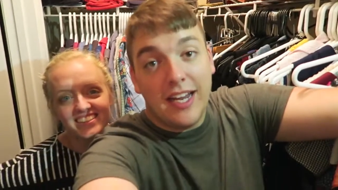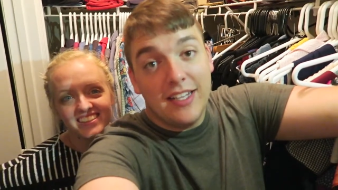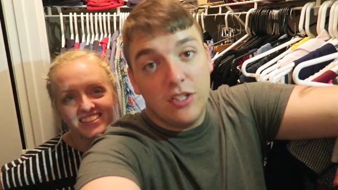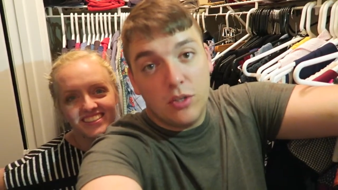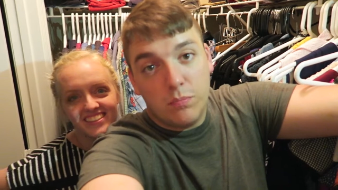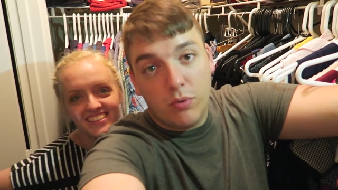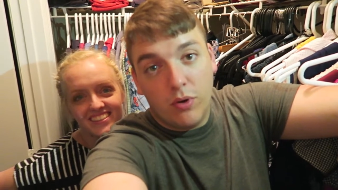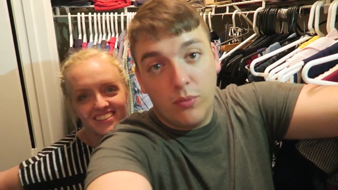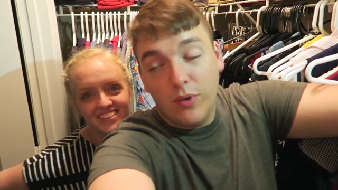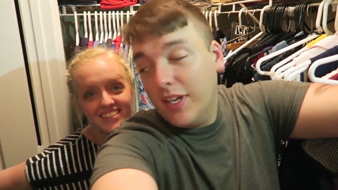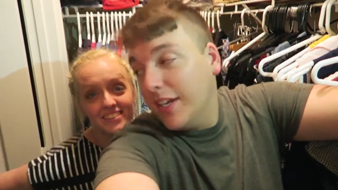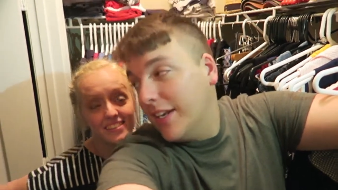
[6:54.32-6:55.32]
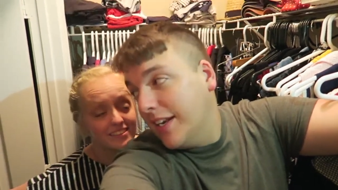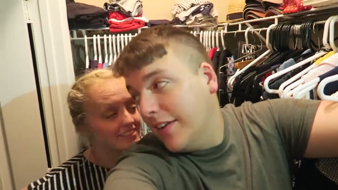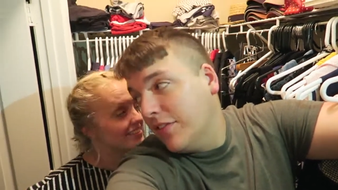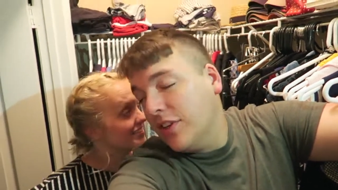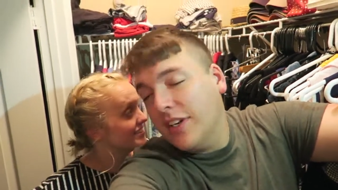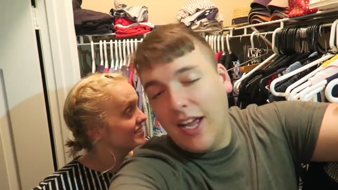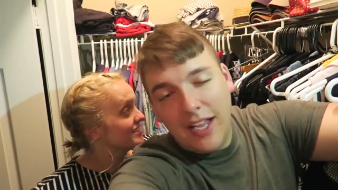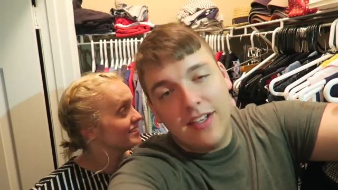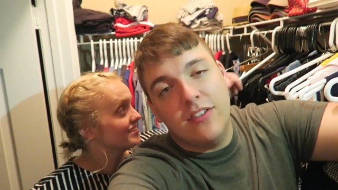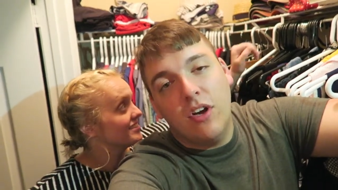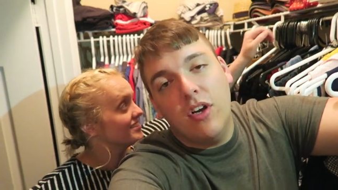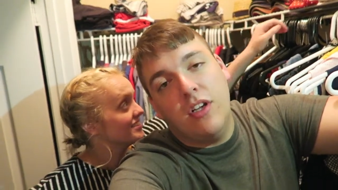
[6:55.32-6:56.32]
Speaker 1: Geyser's Point. We can never
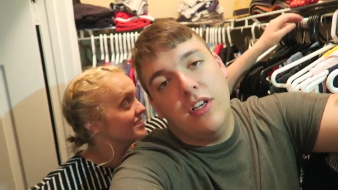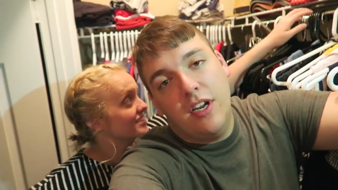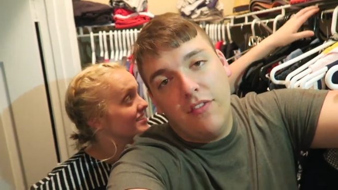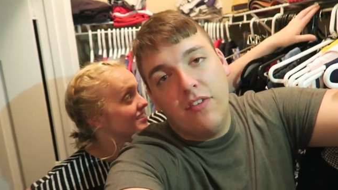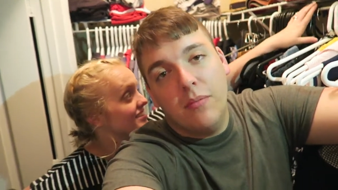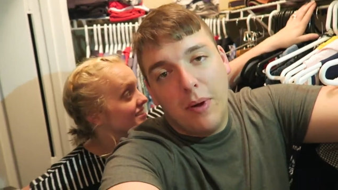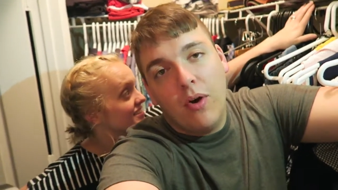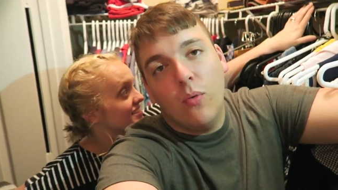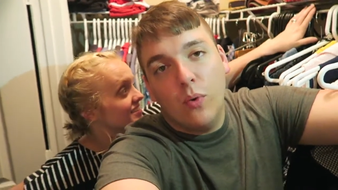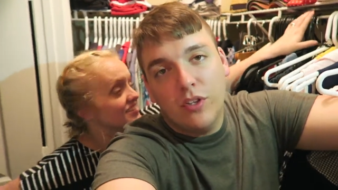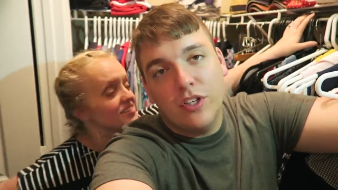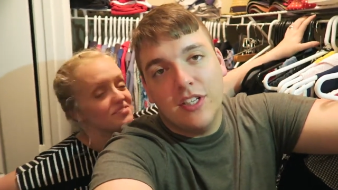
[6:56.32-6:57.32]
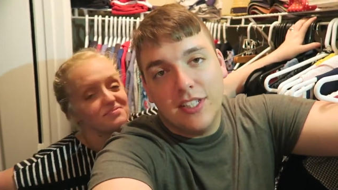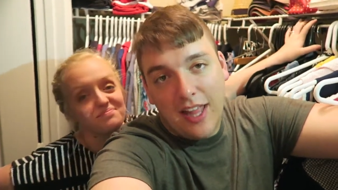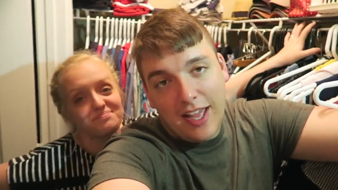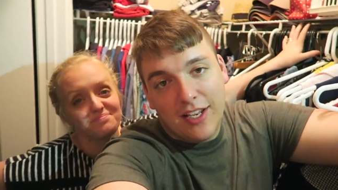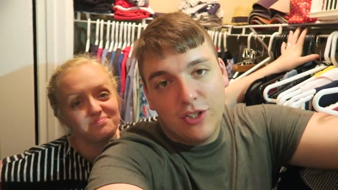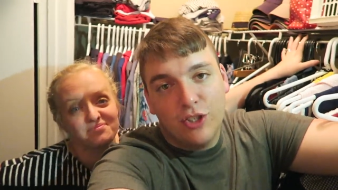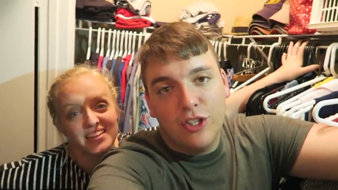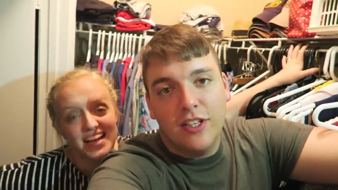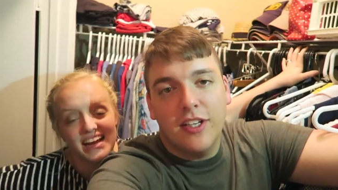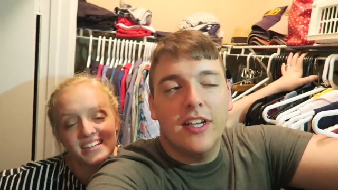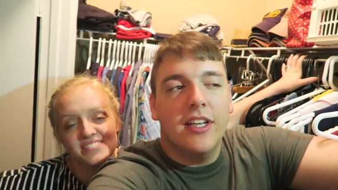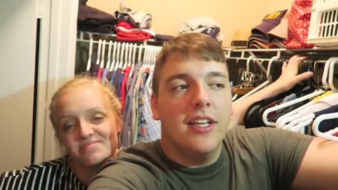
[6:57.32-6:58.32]
not talk enough about Wilderness Lodge.
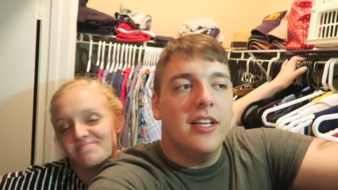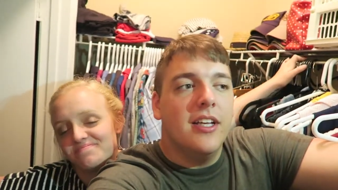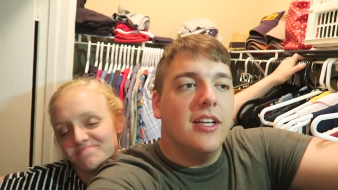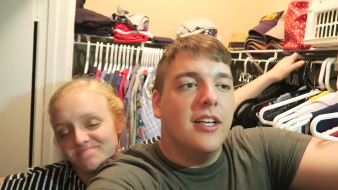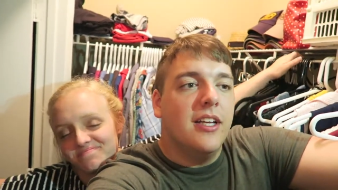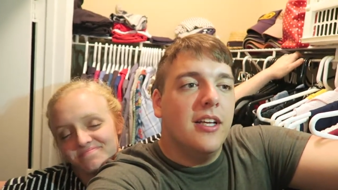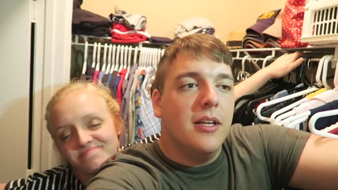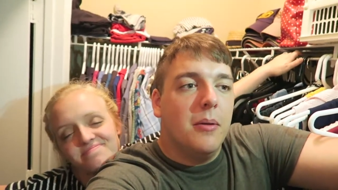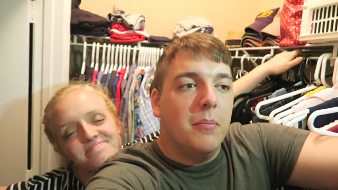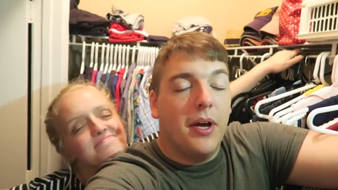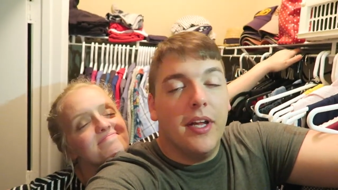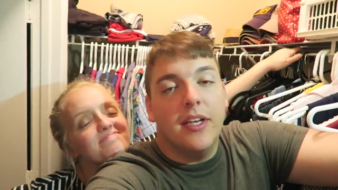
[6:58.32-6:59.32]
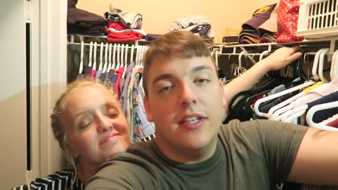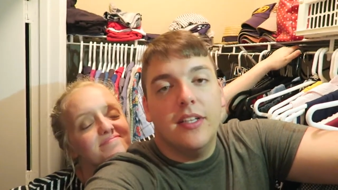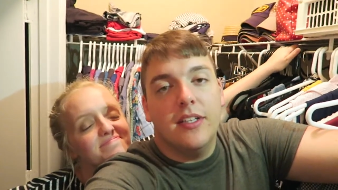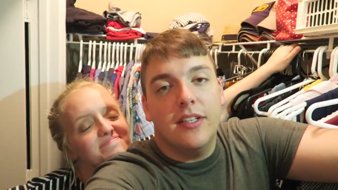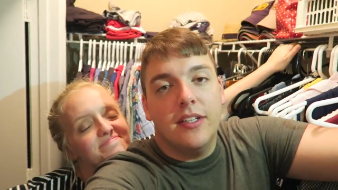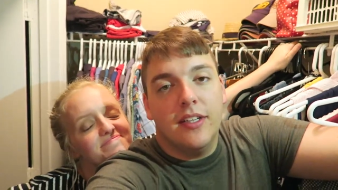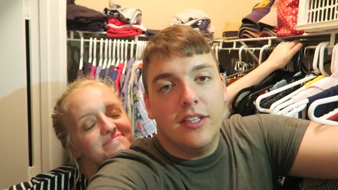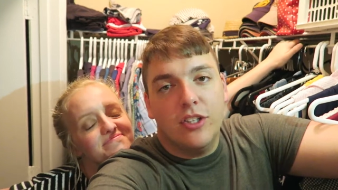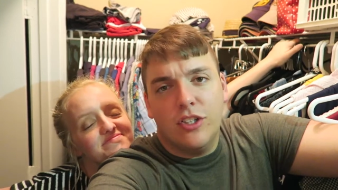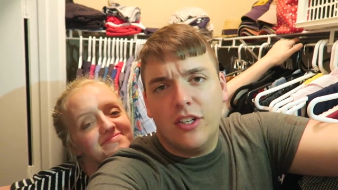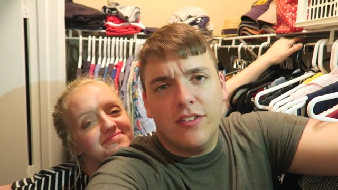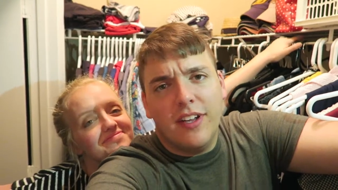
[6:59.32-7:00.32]
Yeah. But
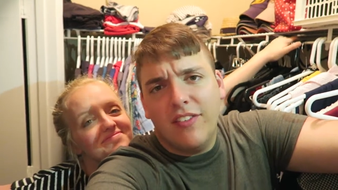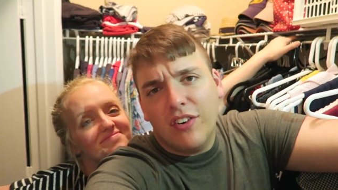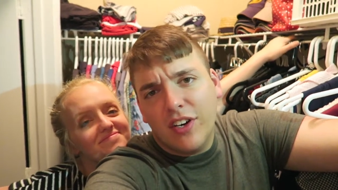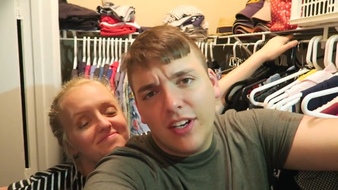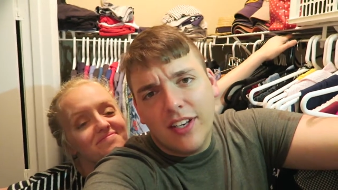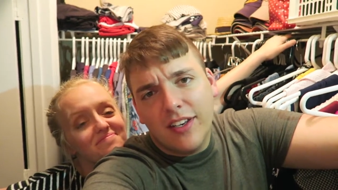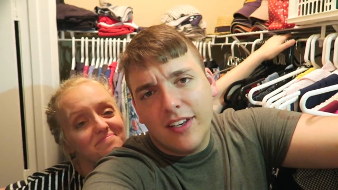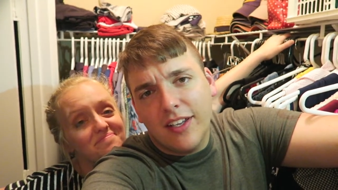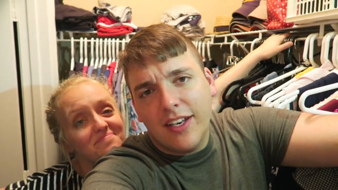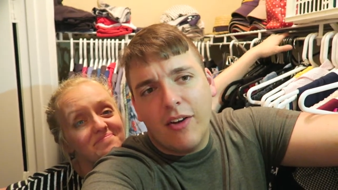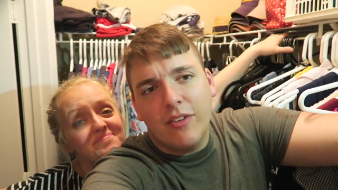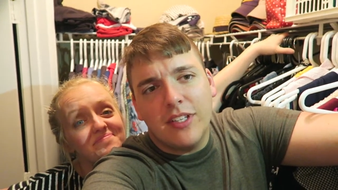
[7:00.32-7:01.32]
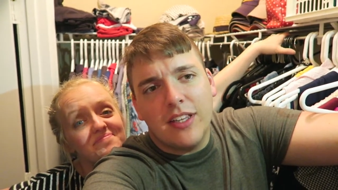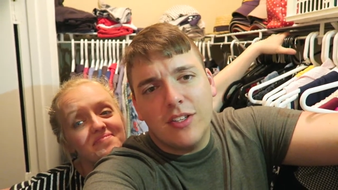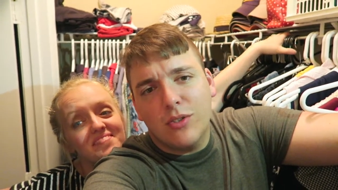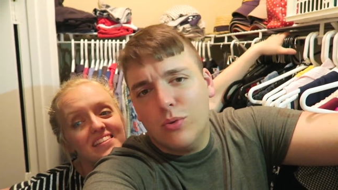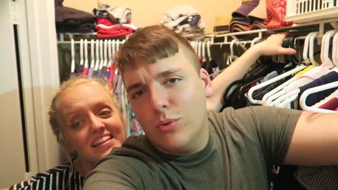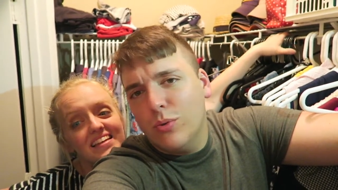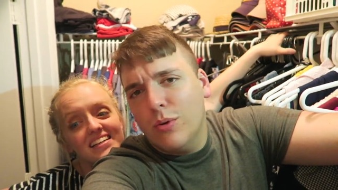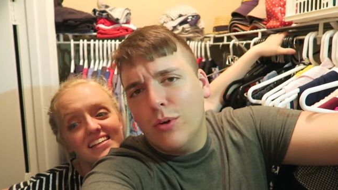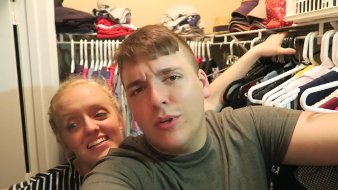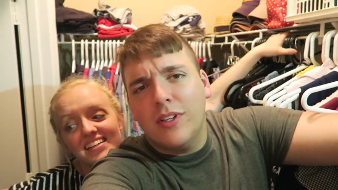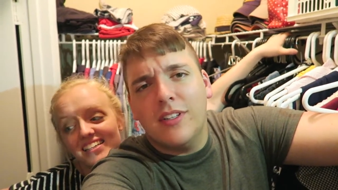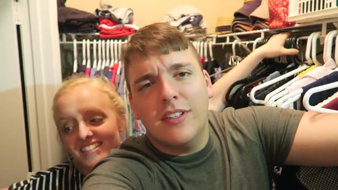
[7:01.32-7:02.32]
it's just our favorite. Mm-hmm. And now mm-hmm. it's got this
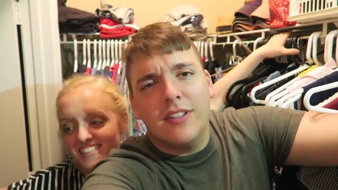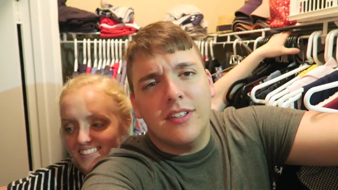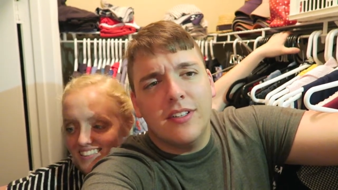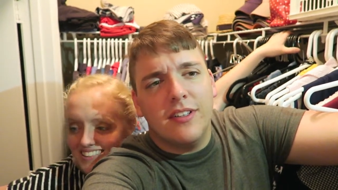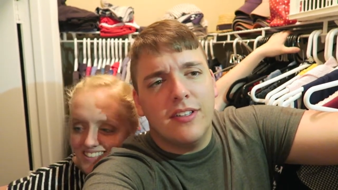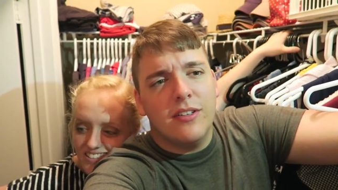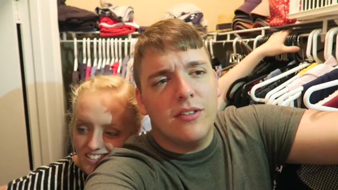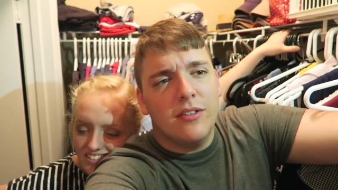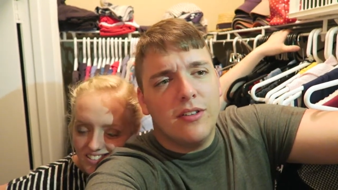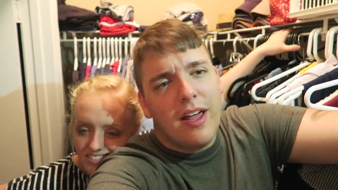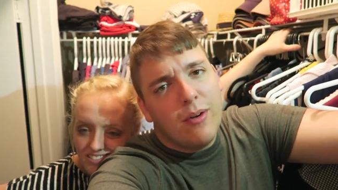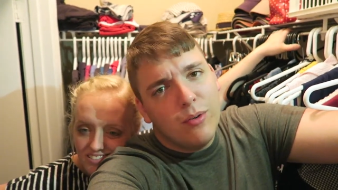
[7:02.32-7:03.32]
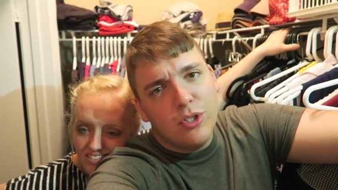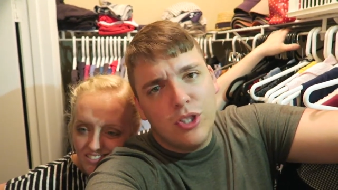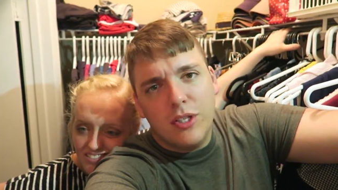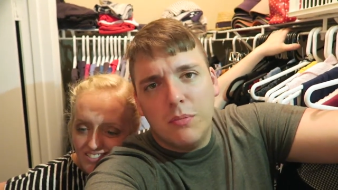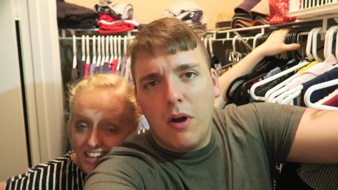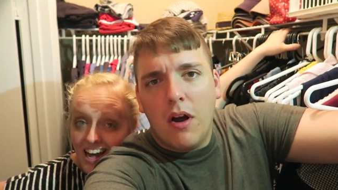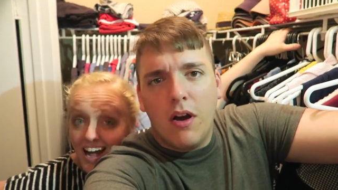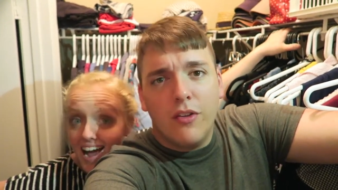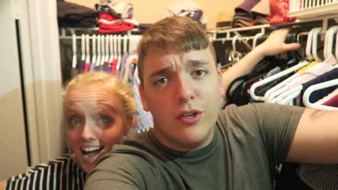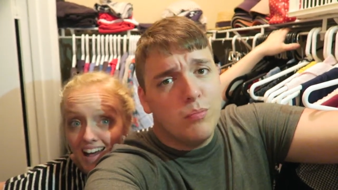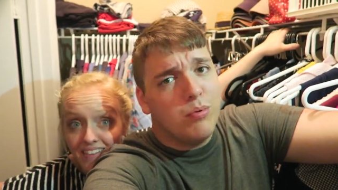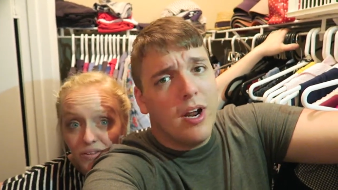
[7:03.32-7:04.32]
cool little loungy
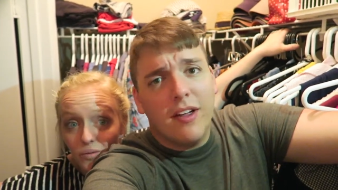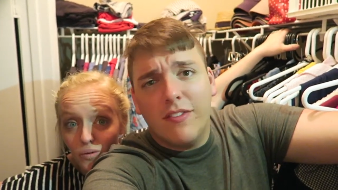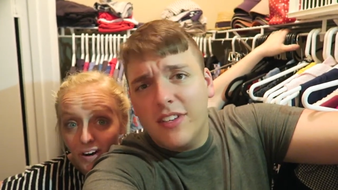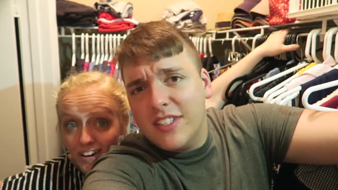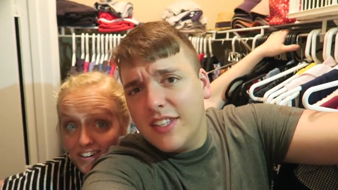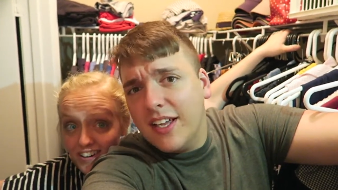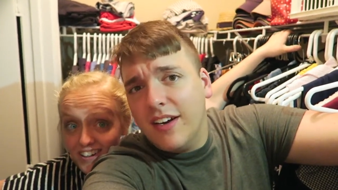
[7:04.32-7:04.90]
bar. There's on breakfast the